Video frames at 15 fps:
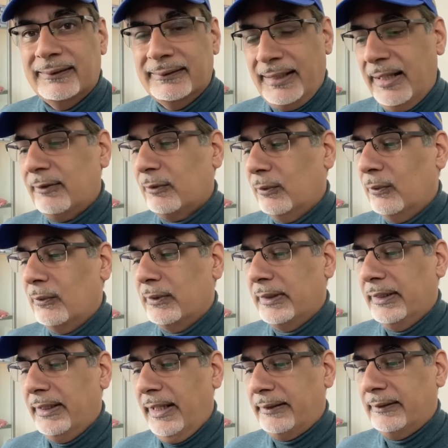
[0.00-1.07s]
That's all
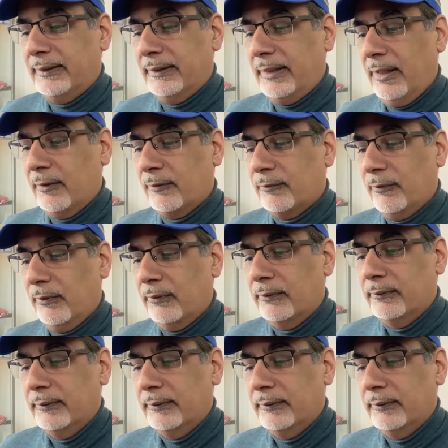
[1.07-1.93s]
that it actually accounts for.